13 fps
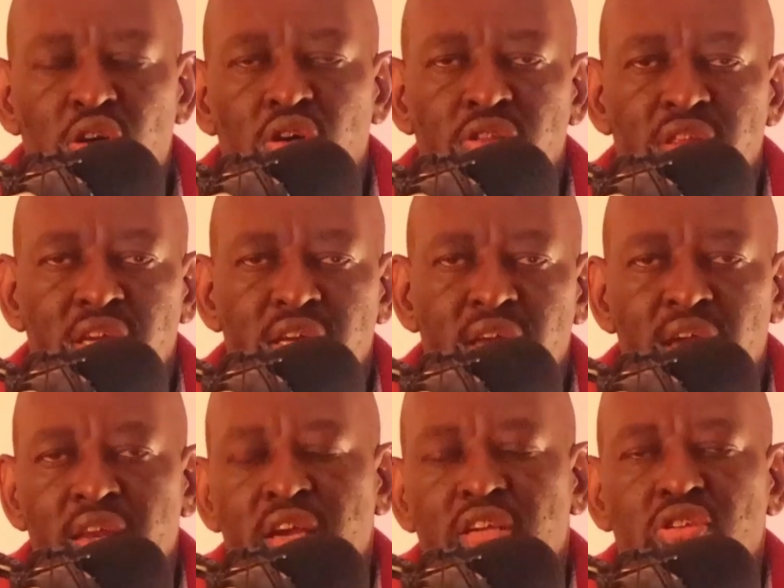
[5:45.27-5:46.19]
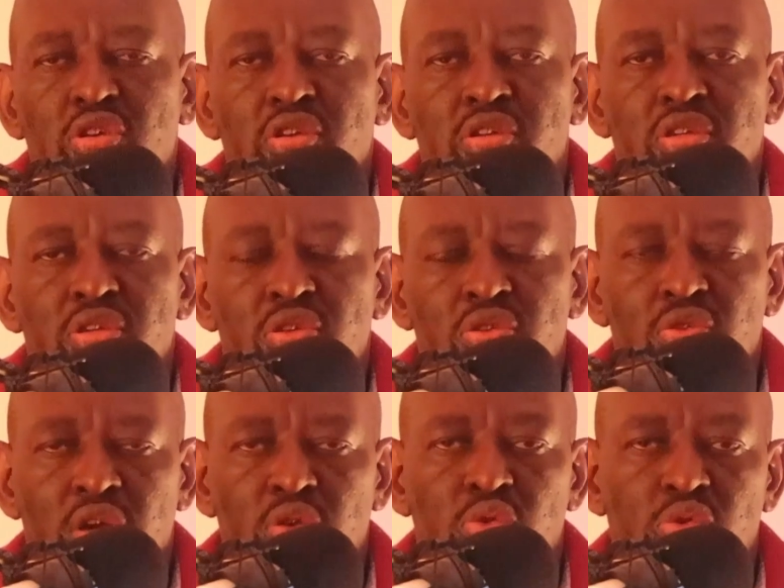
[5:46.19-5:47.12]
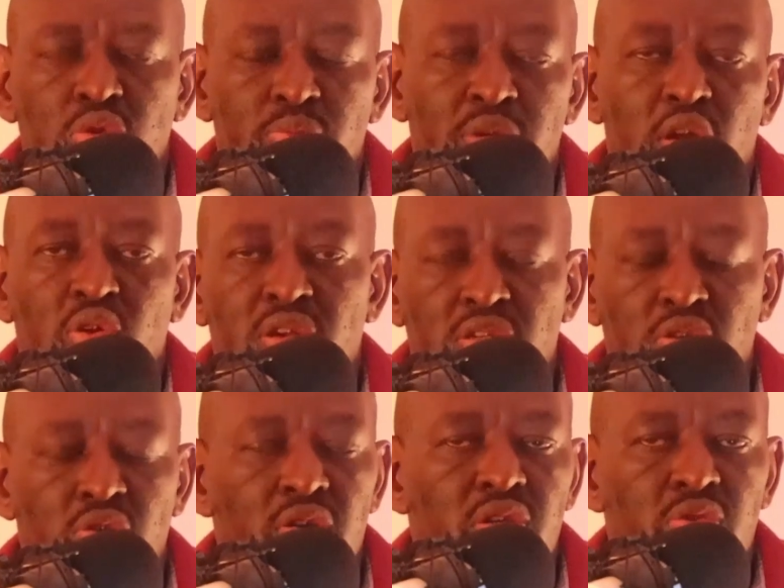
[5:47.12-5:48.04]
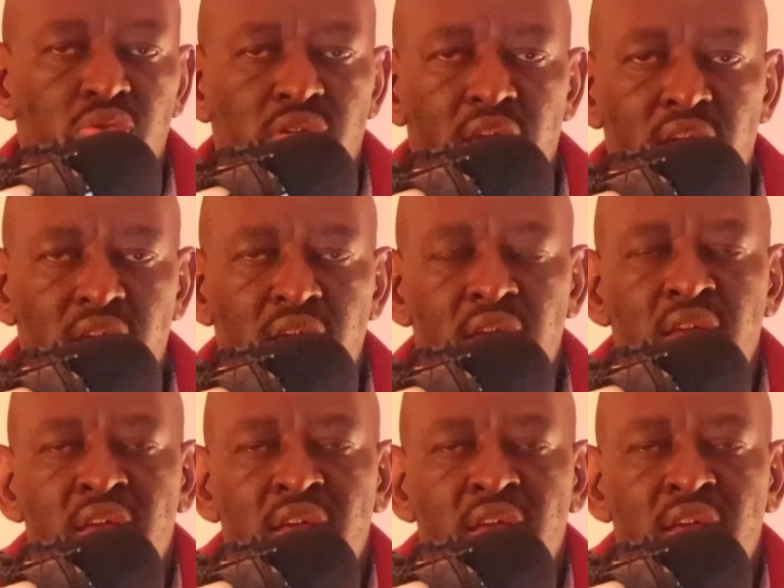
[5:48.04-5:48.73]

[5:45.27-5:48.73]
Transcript: on the direction your YouTube channel is going to take,